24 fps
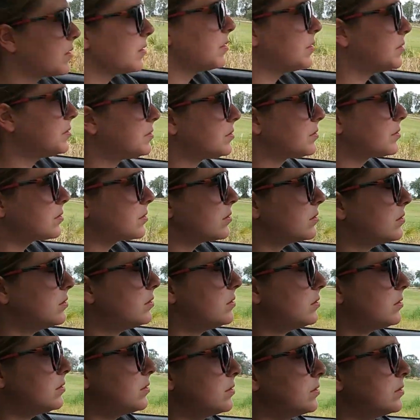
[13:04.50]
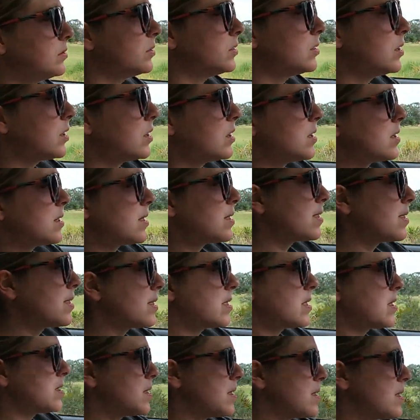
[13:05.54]
clutch, like for example, if you're
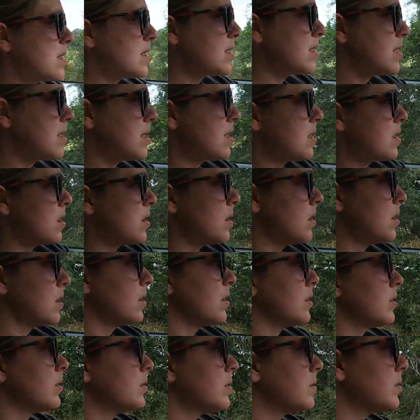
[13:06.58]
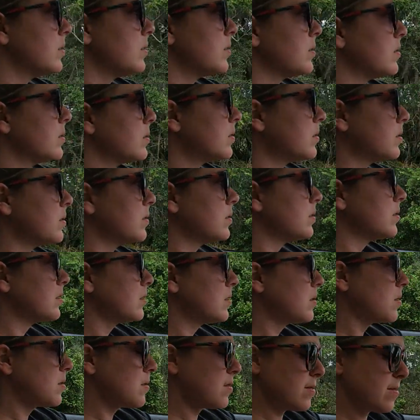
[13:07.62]
going 100 miles per hour, you
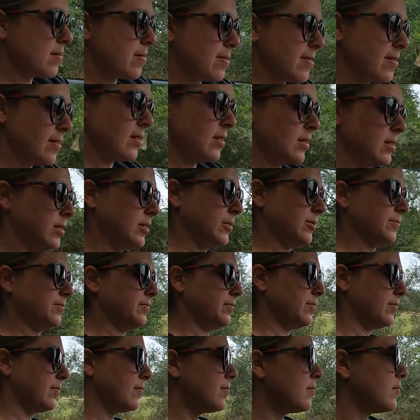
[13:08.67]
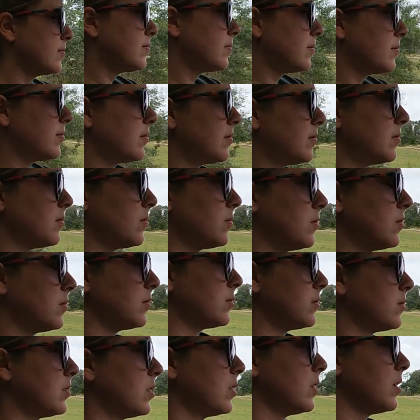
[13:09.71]
engage the clutch, you can let go of the
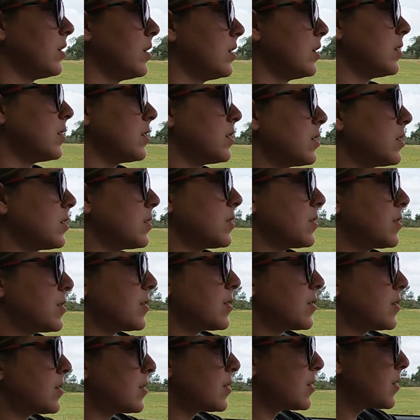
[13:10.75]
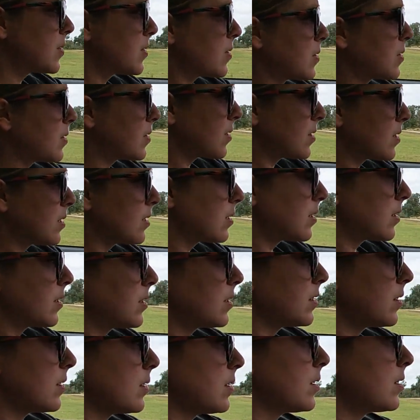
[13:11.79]
gas and slam on the
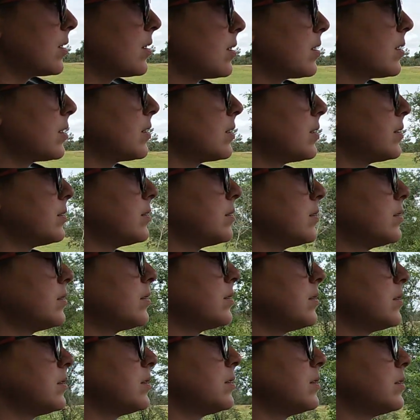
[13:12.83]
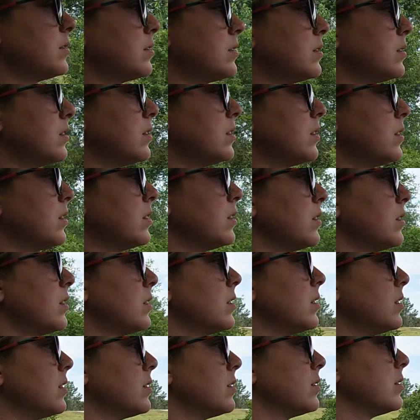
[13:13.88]
brakes, and you still won't stall out the
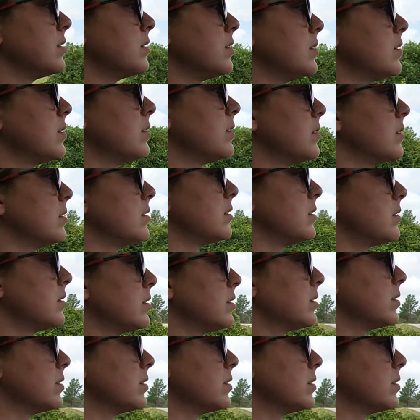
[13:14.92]
engine, for the sense